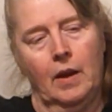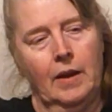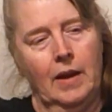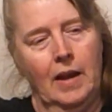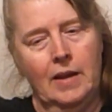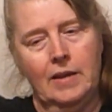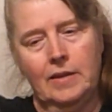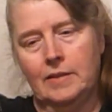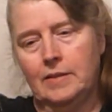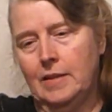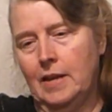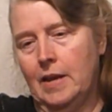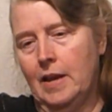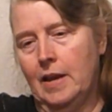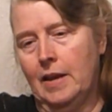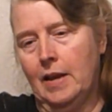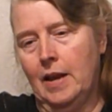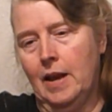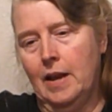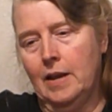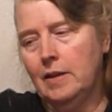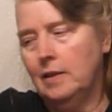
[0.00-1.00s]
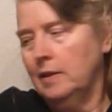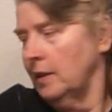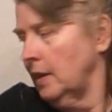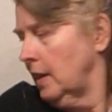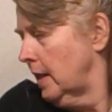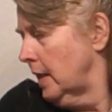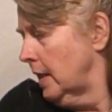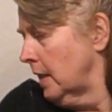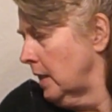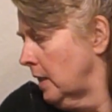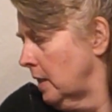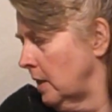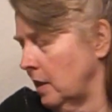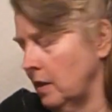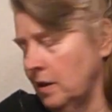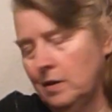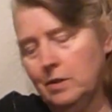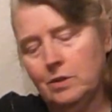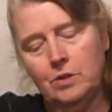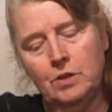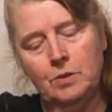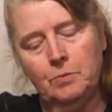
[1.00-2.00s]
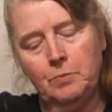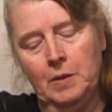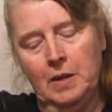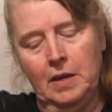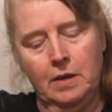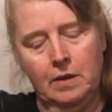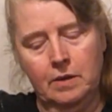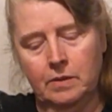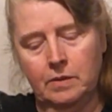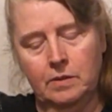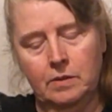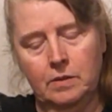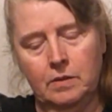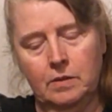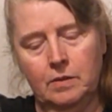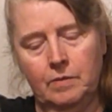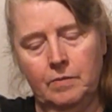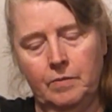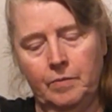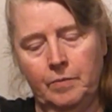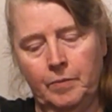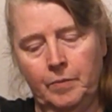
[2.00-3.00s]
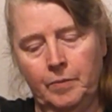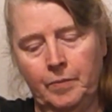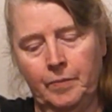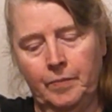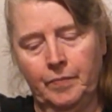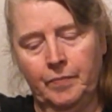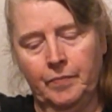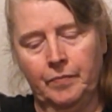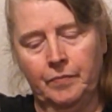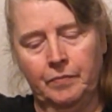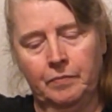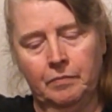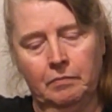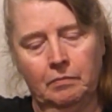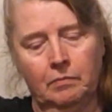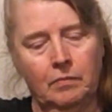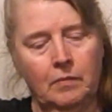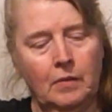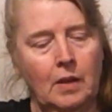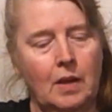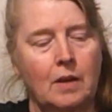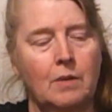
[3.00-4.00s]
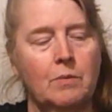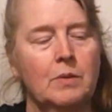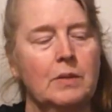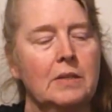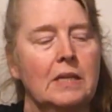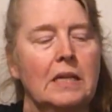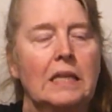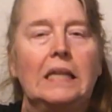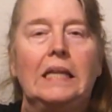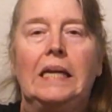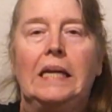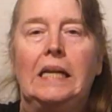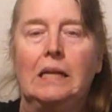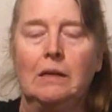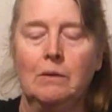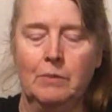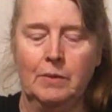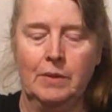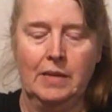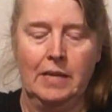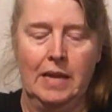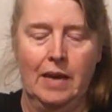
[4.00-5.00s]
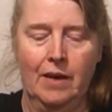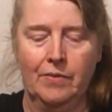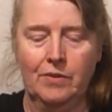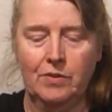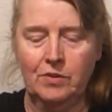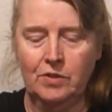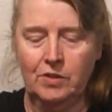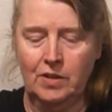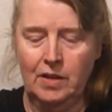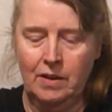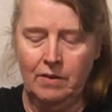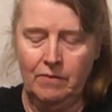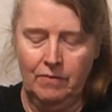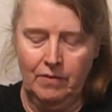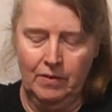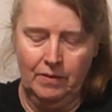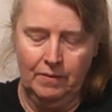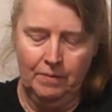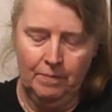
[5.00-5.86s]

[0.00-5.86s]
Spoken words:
gotta say, I kind of like, just because it was cleaner with the other stuff,